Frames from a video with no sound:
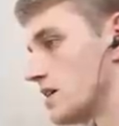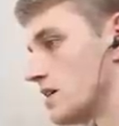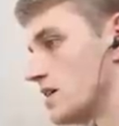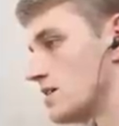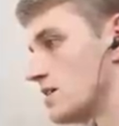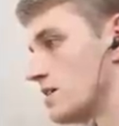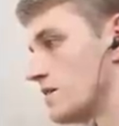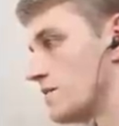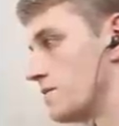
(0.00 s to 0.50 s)

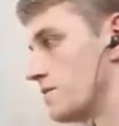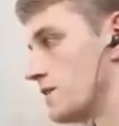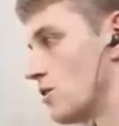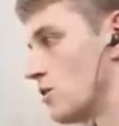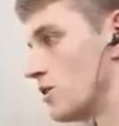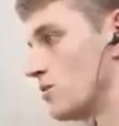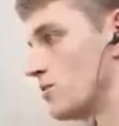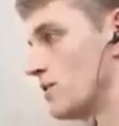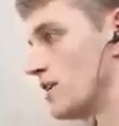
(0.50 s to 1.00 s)
So I have
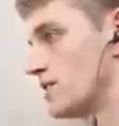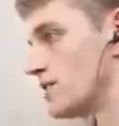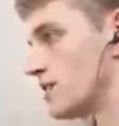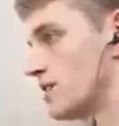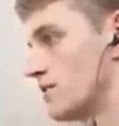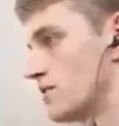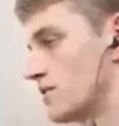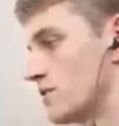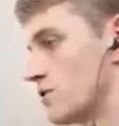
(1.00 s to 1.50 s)
all the red gel
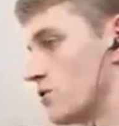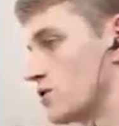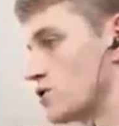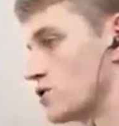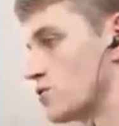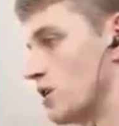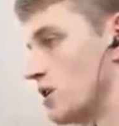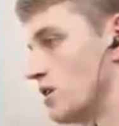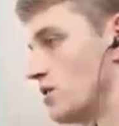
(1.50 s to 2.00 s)
left, of course,
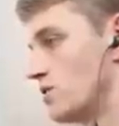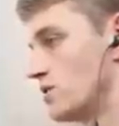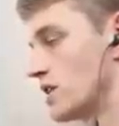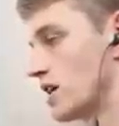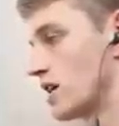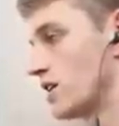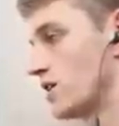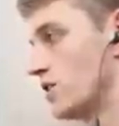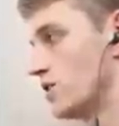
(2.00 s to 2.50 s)
as well, which
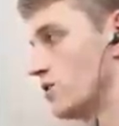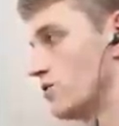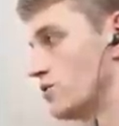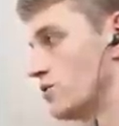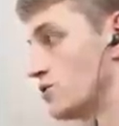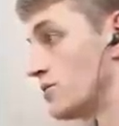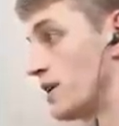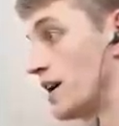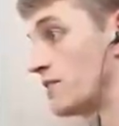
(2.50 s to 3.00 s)
I can
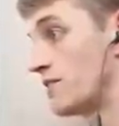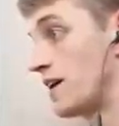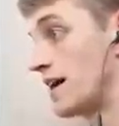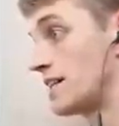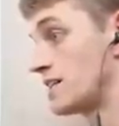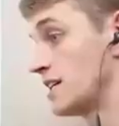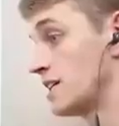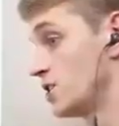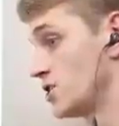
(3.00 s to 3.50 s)
use to my
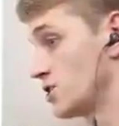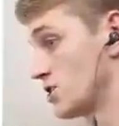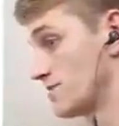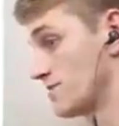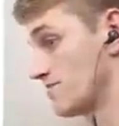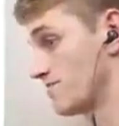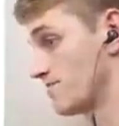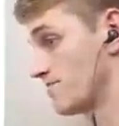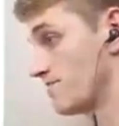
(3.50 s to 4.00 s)
advantage.
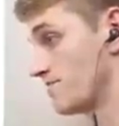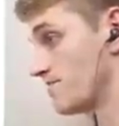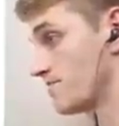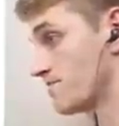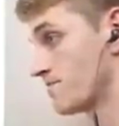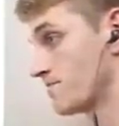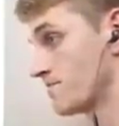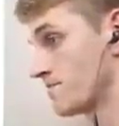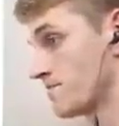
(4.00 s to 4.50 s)

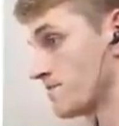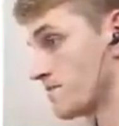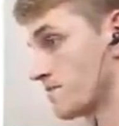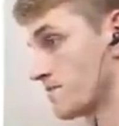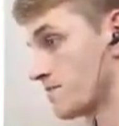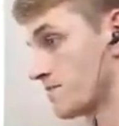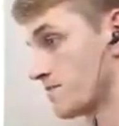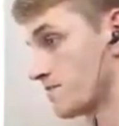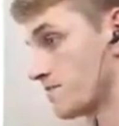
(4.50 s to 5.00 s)

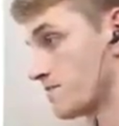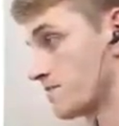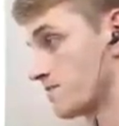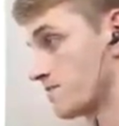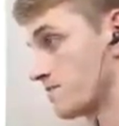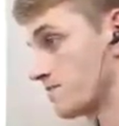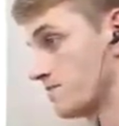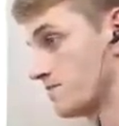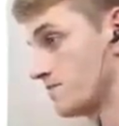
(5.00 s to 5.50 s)

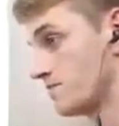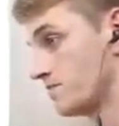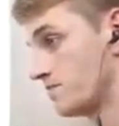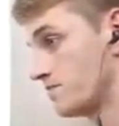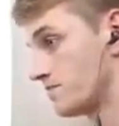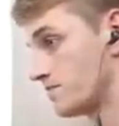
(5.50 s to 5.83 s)
Mm-hmm.